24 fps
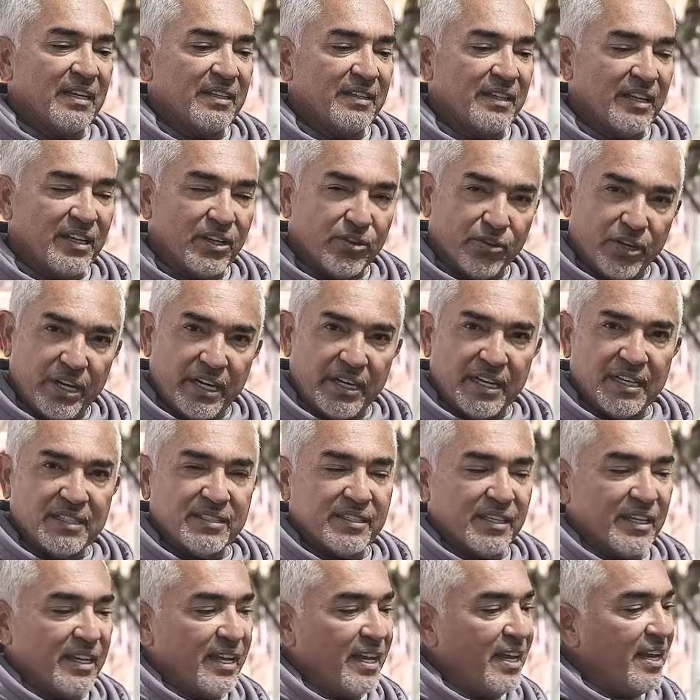The ingredients
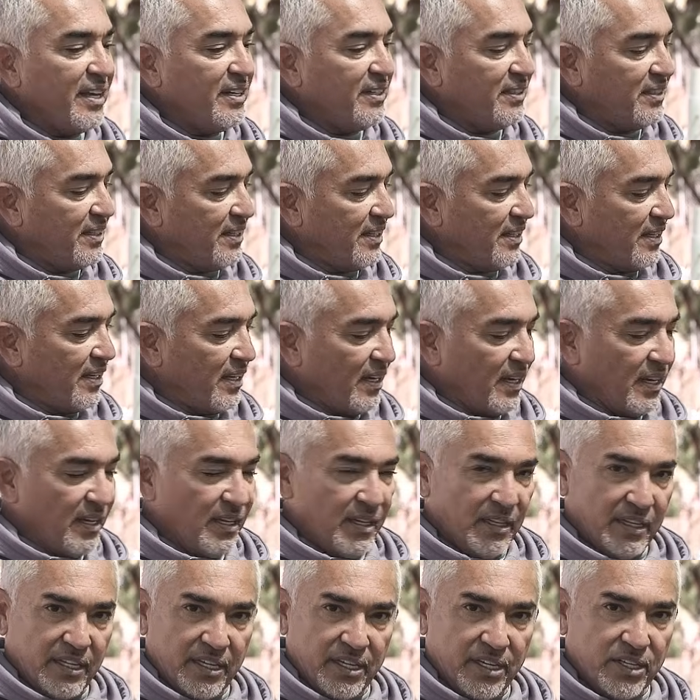again,
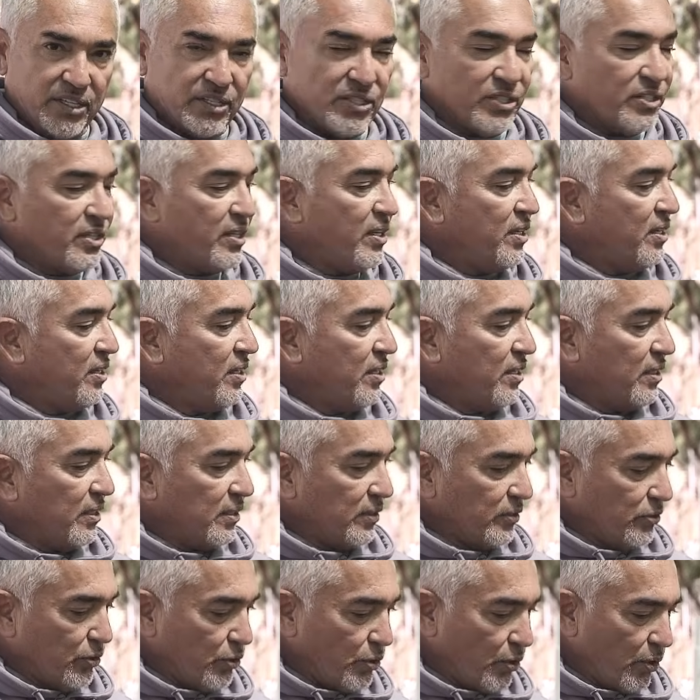leash,
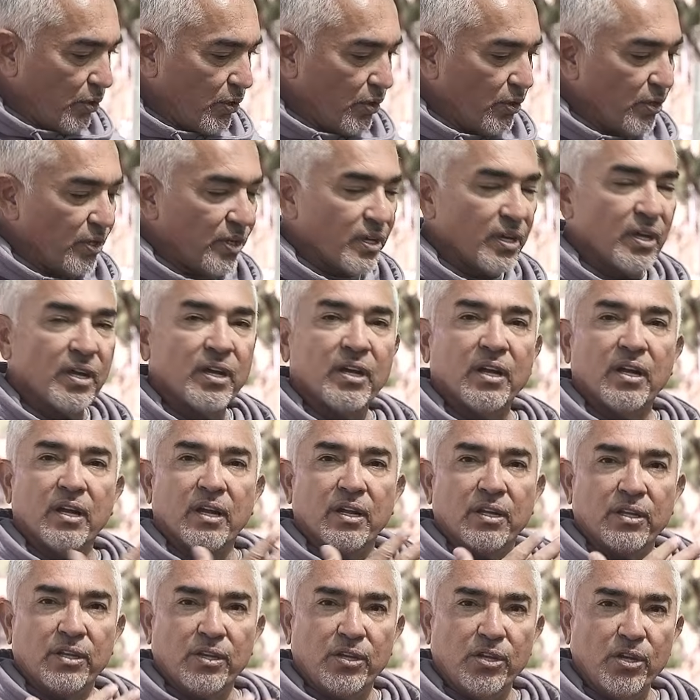dog,
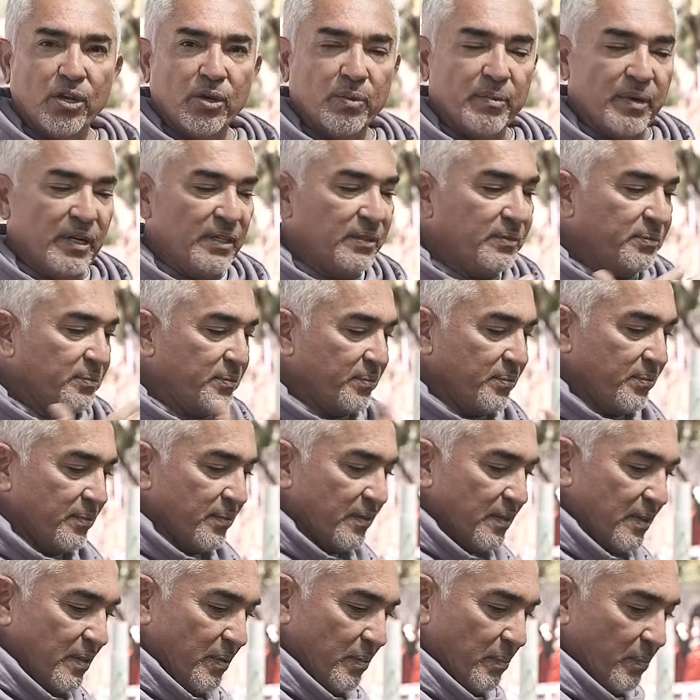human,
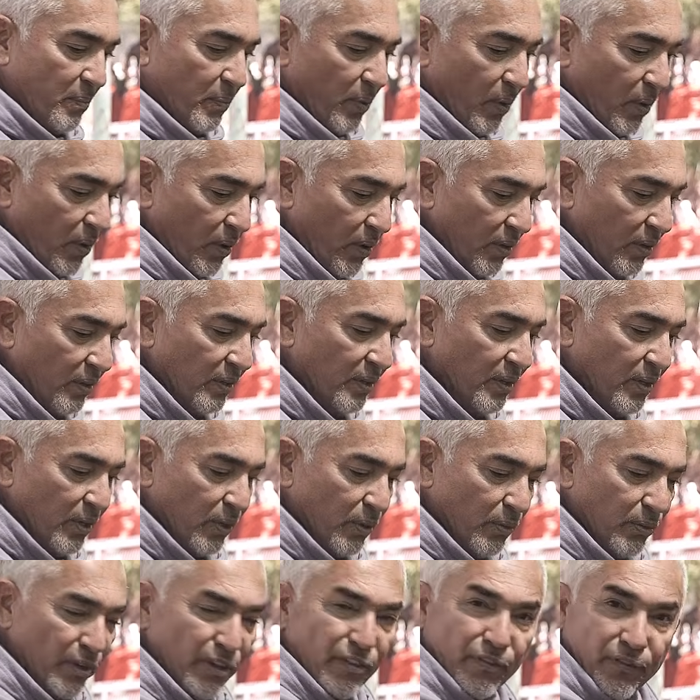bowl
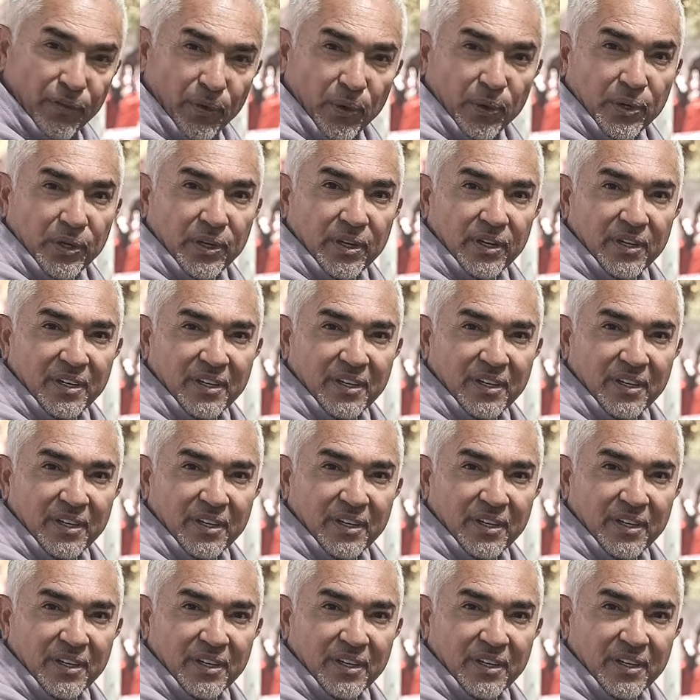with food,